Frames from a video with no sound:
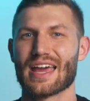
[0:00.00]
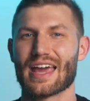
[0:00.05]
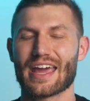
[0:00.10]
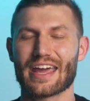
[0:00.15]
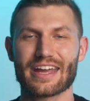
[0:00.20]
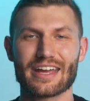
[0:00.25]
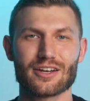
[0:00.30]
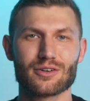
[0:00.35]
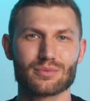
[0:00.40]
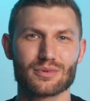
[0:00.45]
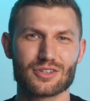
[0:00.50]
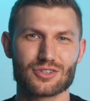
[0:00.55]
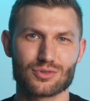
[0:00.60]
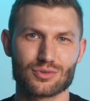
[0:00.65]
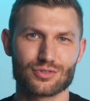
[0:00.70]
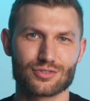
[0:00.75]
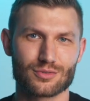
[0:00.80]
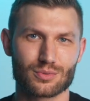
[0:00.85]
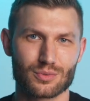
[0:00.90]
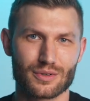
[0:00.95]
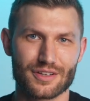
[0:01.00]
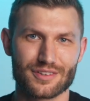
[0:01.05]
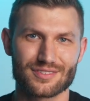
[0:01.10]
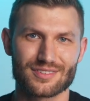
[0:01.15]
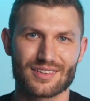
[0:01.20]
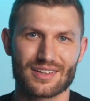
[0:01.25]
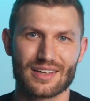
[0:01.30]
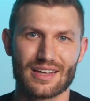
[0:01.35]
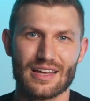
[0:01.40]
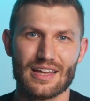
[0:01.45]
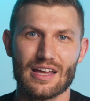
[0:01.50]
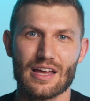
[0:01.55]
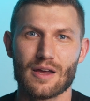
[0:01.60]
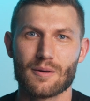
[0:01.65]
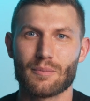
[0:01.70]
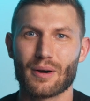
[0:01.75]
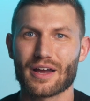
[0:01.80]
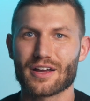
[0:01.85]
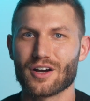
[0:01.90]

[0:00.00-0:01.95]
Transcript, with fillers: and reduced risk. By